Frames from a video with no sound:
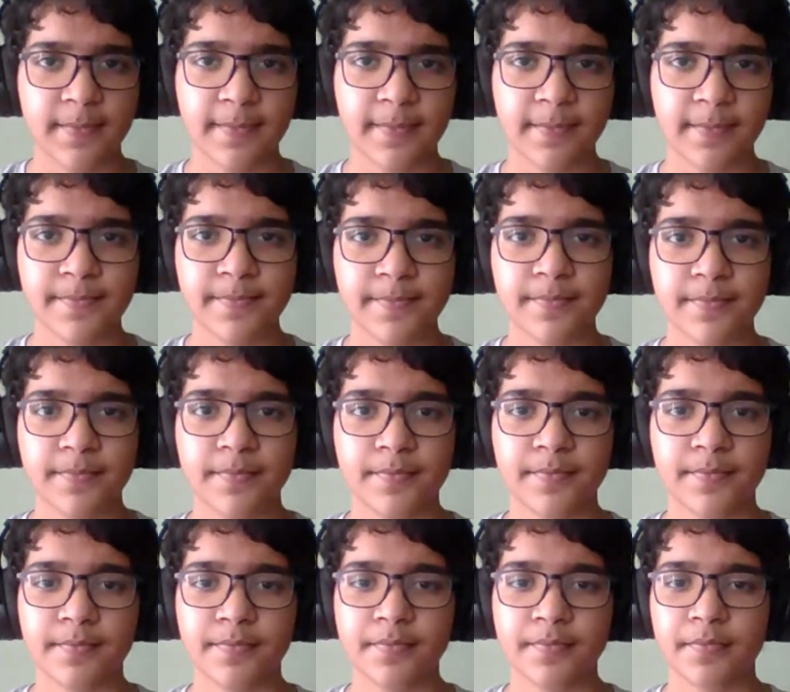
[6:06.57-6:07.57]

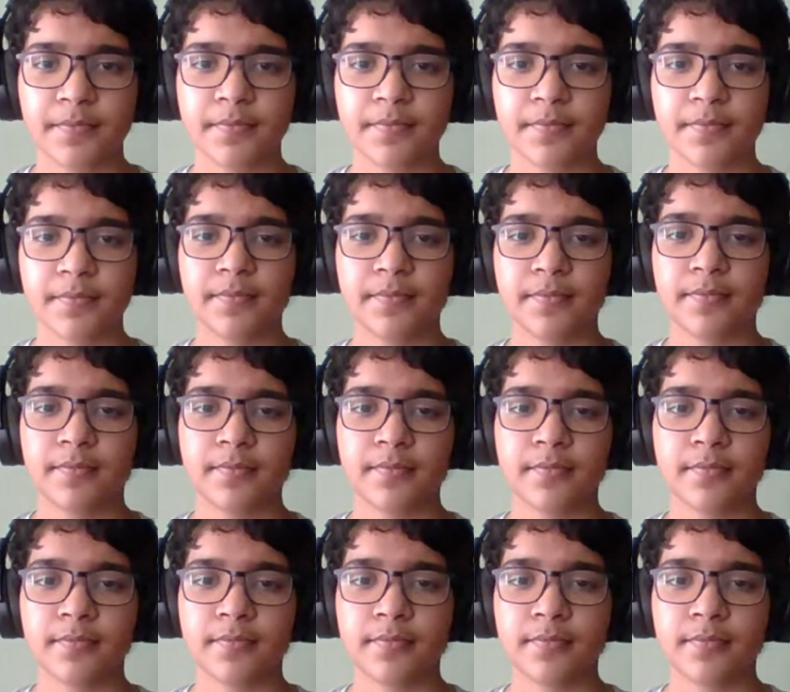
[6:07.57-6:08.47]
(no one is talking)